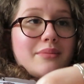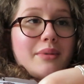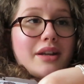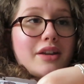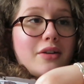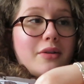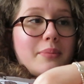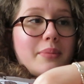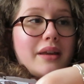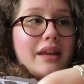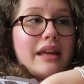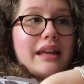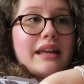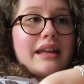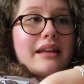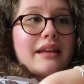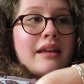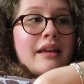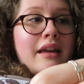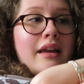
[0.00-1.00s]
to my
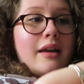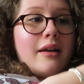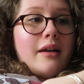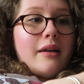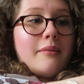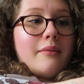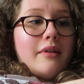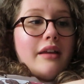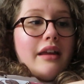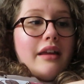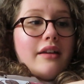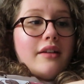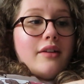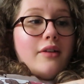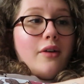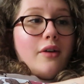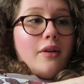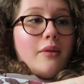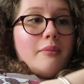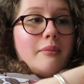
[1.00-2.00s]
copy. It
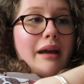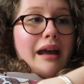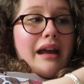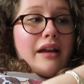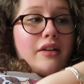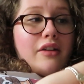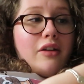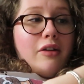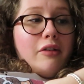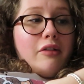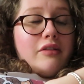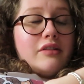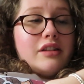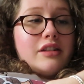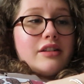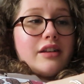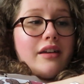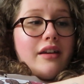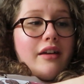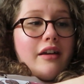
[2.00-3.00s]
got
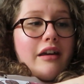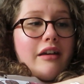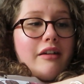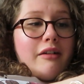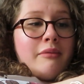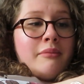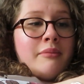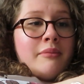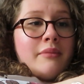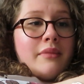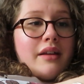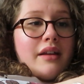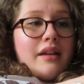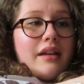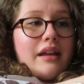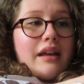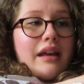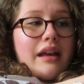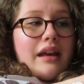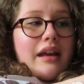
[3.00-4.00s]
mangled,
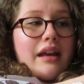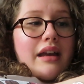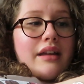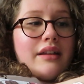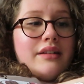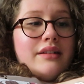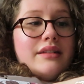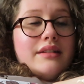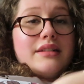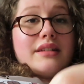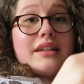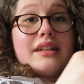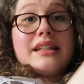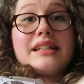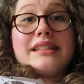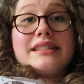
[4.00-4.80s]
and